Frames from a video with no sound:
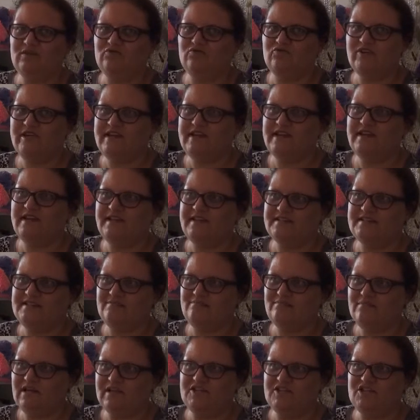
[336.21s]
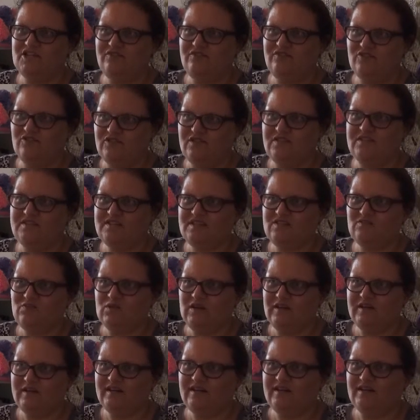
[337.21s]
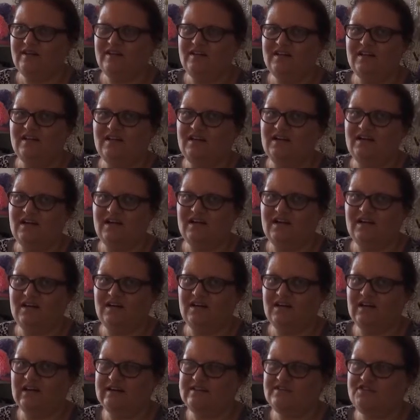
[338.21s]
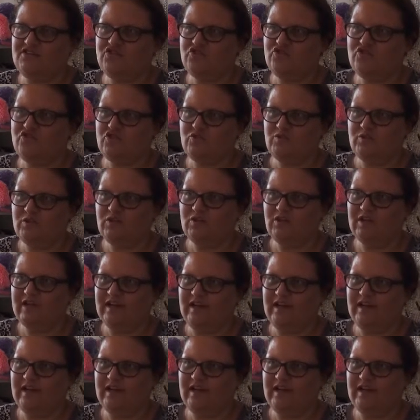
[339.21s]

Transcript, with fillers: reading as much for this one uh, as usual.